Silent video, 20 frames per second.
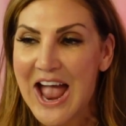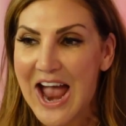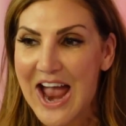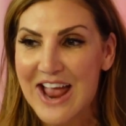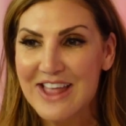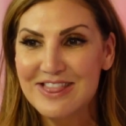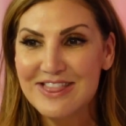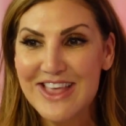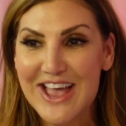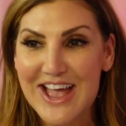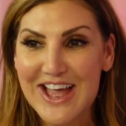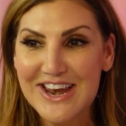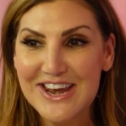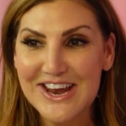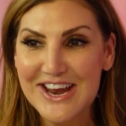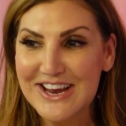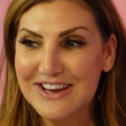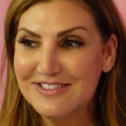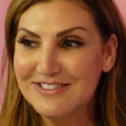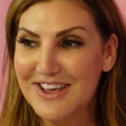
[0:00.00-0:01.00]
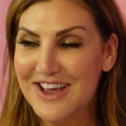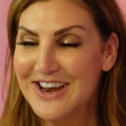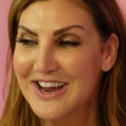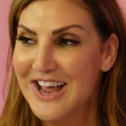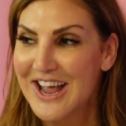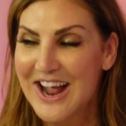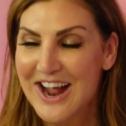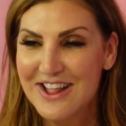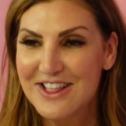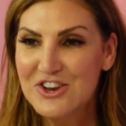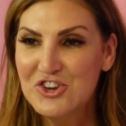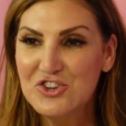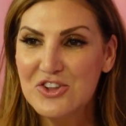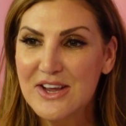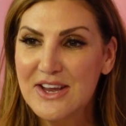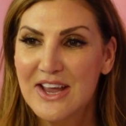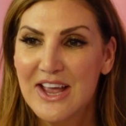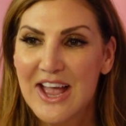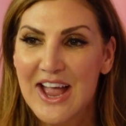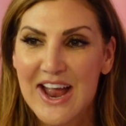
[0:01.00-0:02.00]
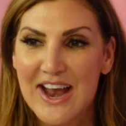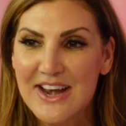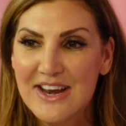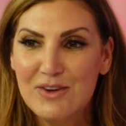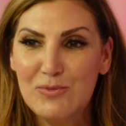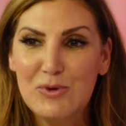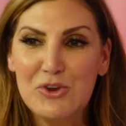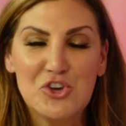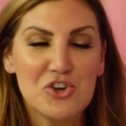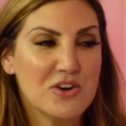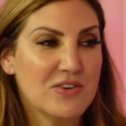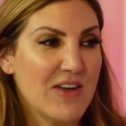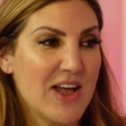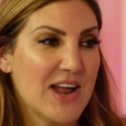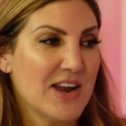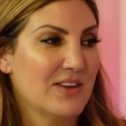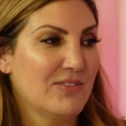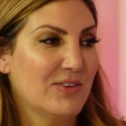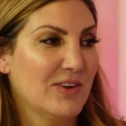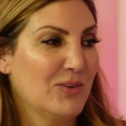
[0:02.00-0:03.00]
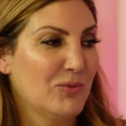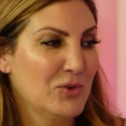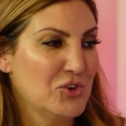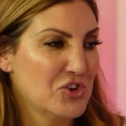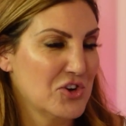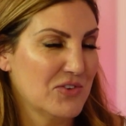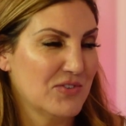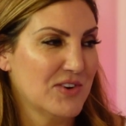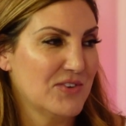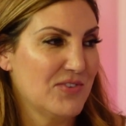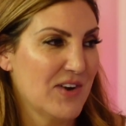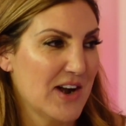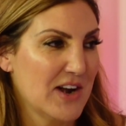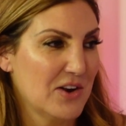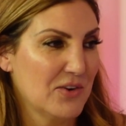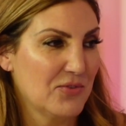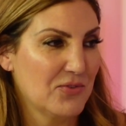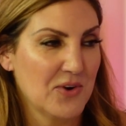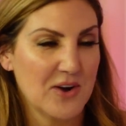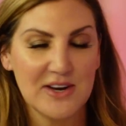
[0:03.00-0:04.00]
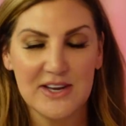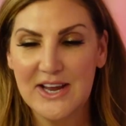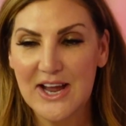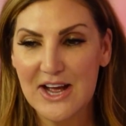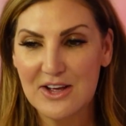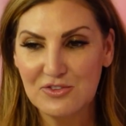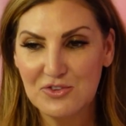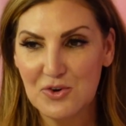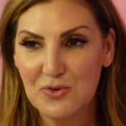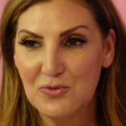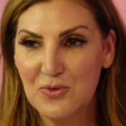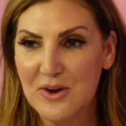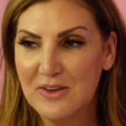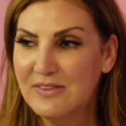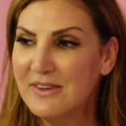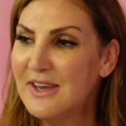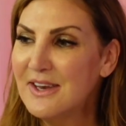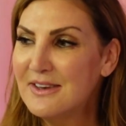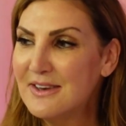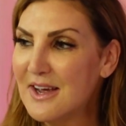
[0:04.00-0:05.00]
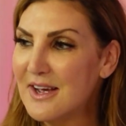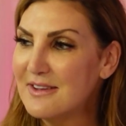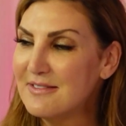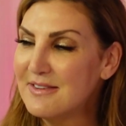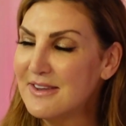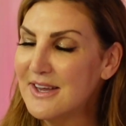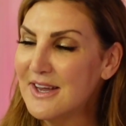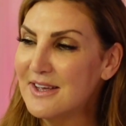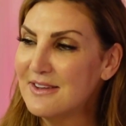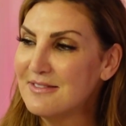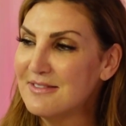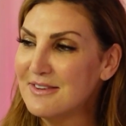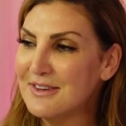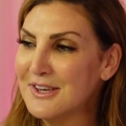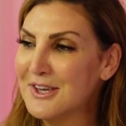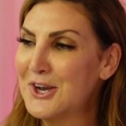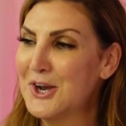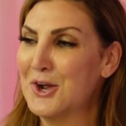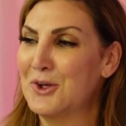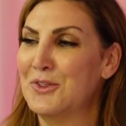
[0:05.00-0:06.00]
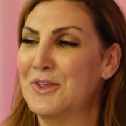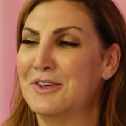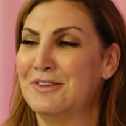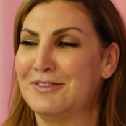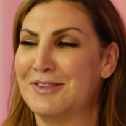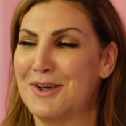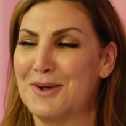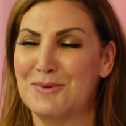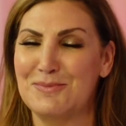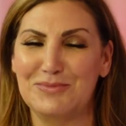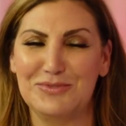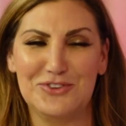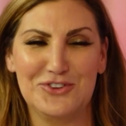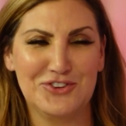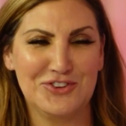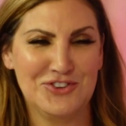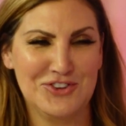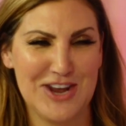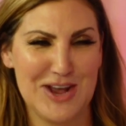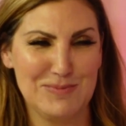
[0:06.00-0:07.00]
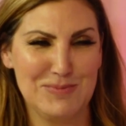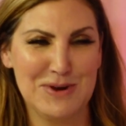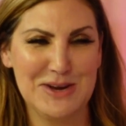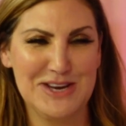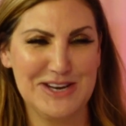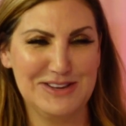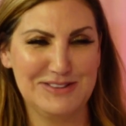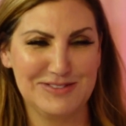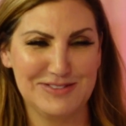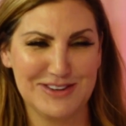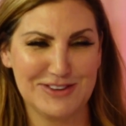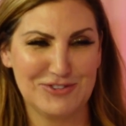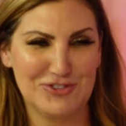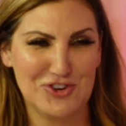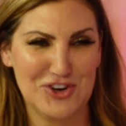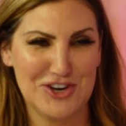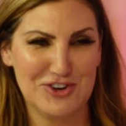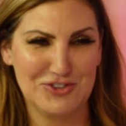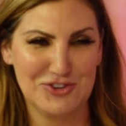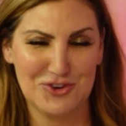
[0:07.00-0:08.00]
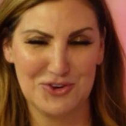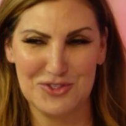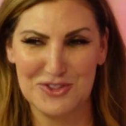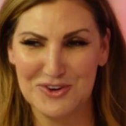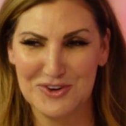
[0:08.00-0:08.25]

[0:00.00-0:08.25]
And then it's like, she's like, we should have invited a friend. He has no friends. He does. He has, some Japanese exchange student.